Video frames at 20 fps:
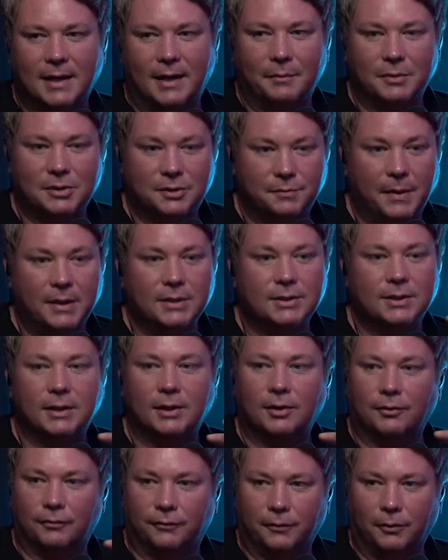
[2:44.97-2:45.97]
especially in a
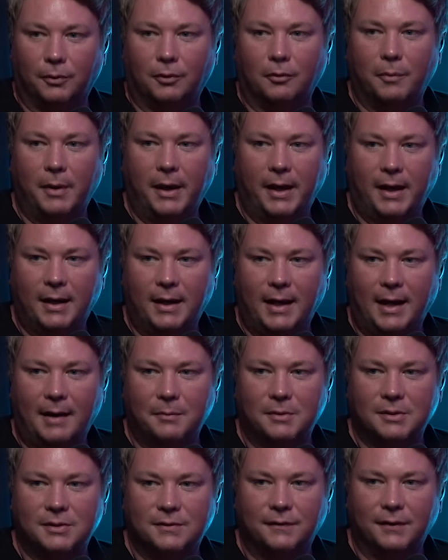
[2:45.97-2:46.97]
full band
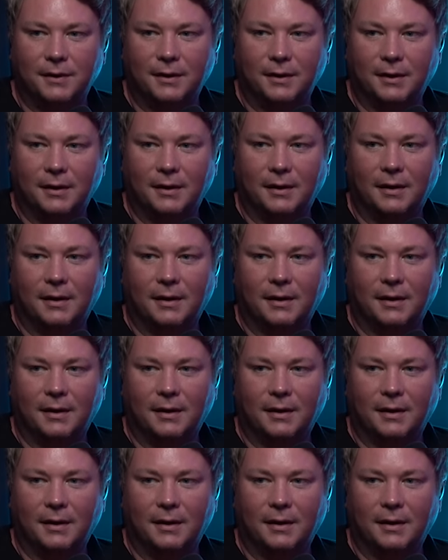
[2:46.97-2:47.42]
atmosphere,